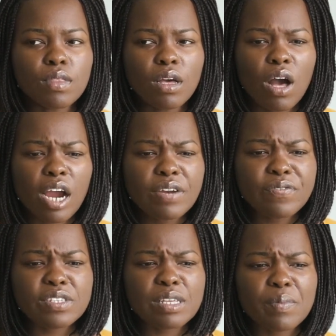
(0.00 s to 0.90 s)
hard
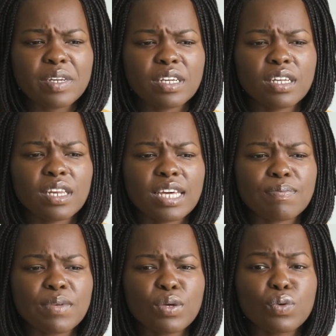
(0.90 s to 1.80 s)
for somebody
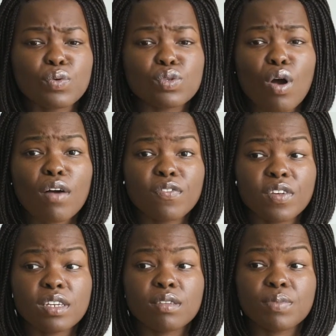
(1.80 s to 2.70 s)
like me who's
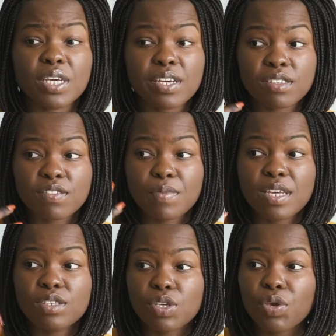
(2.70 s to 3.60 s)
often, because of my
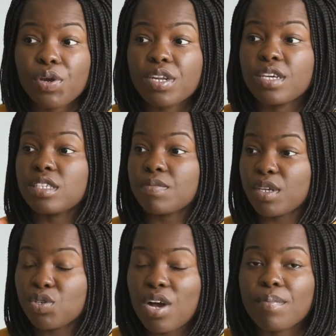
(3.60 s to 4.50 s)
insecurities and
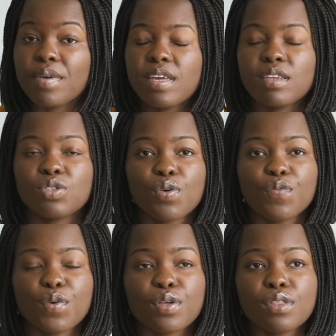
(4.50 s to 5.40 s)
my trauma and so
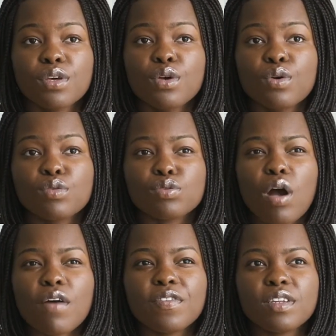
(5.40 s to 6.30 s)
forth, who's
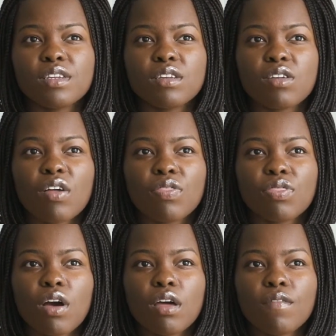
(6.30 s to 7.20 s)
often not
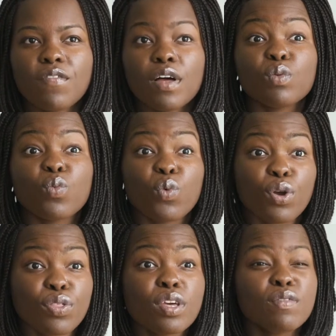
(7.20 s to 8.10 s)
felt
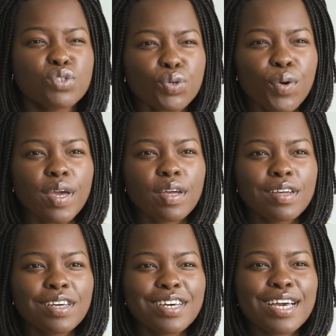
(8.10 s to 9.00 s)
worthy of joy.
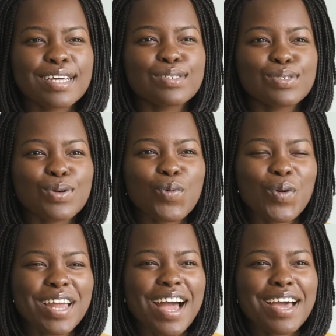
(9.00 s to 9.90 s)
And so
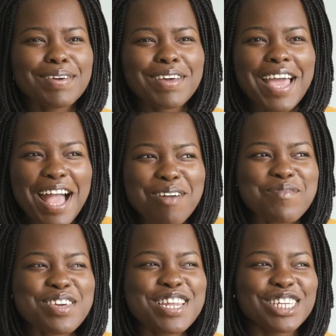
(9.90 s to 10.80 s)
when I
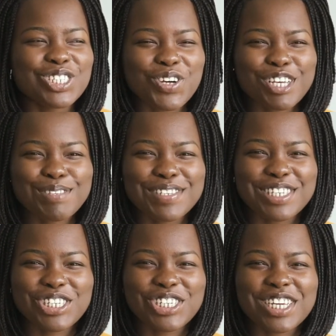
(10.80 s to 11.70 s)
am in a joyous
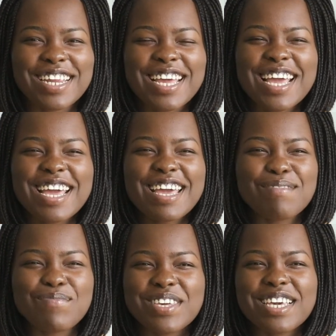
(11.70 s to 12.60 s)
position
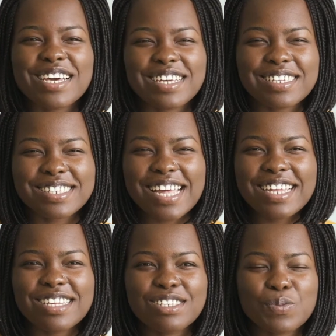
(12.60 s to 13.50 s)
and being a
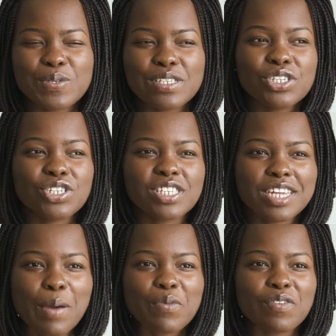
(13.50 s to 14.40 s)
slightly superstitious
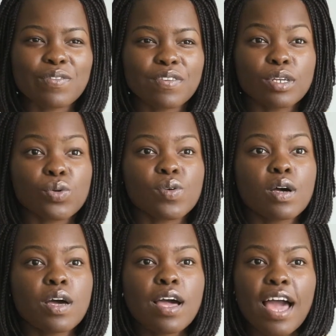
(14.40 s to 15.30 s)
type of individual,
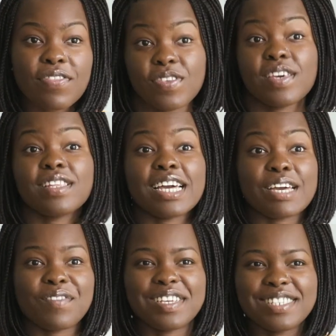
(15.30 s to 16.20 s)
I think like
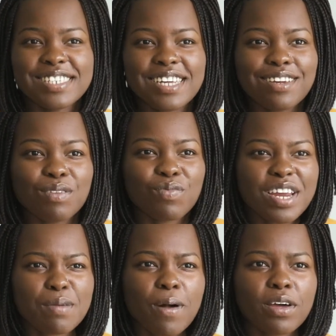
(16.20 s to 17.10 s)
if I sit down and
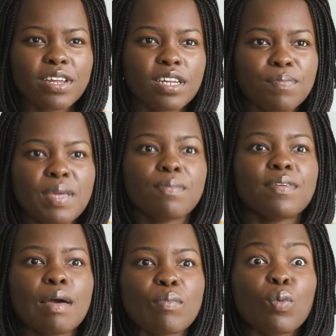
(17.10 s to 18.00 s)
write about it, maybe
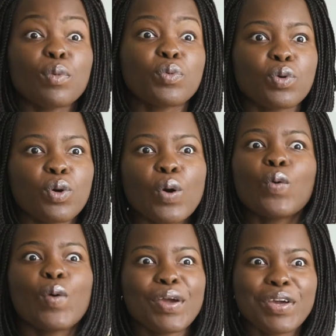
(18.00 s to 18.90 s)
that moment will go
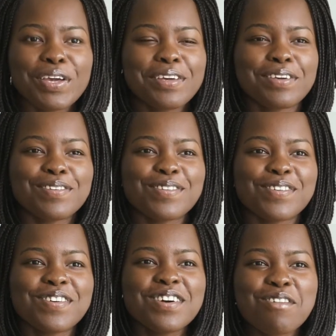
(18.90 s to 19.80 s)
away,
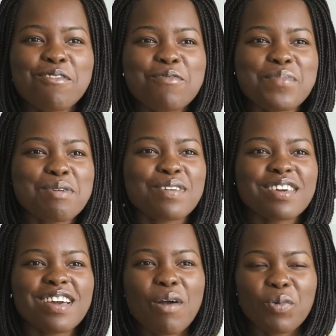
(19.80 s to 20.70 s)
or
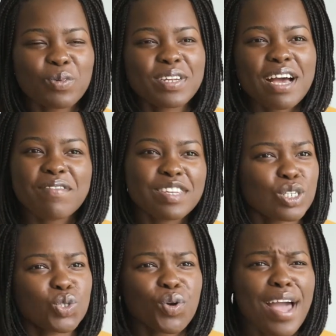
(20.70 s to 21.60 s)
maybe I won't have any
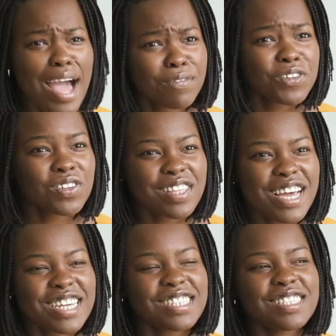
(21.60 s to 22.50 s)
joy after
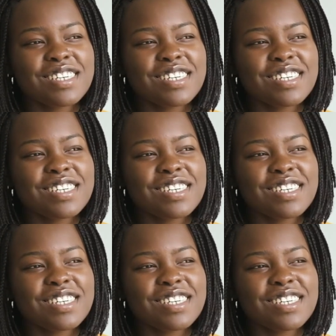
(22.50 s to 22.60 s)
that.